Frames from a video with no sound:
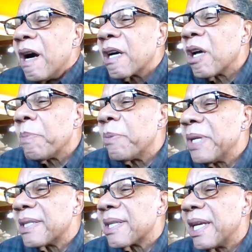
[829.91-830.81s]
A couple
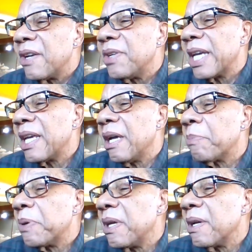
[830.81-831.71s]
minutes later, Nikki
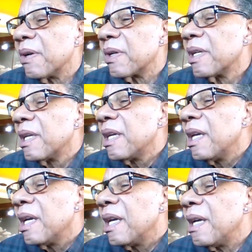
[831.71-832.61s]
appeared.
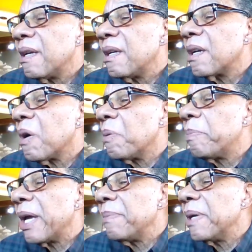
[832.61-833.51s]
Here you go,
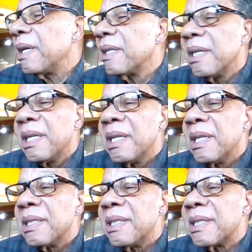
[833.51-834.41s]
baby,
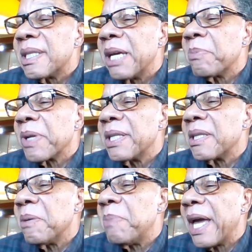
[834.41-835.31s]
she said,
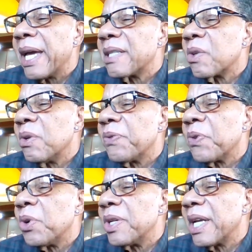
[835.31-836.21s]
placing the bags on the
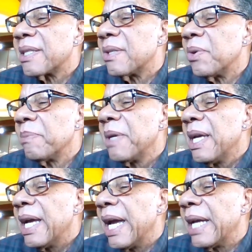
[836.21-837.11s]
floor next to him
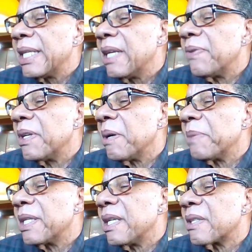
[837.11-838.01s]
and giving him
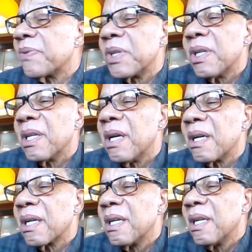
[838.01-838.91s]
a kiss for good
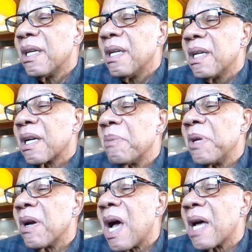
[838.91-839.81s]
luck. Come
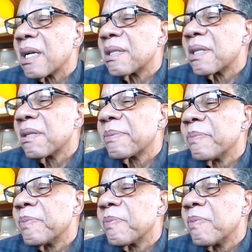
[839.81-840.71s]
here, Ox.
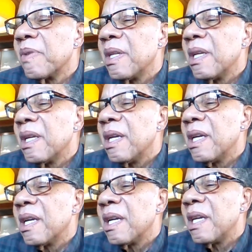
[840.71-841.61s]

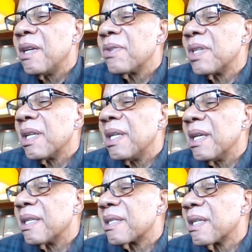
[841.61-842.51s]
Here's the
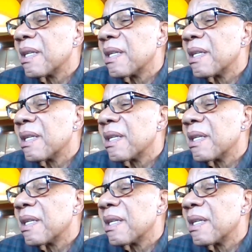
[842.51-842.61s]
list.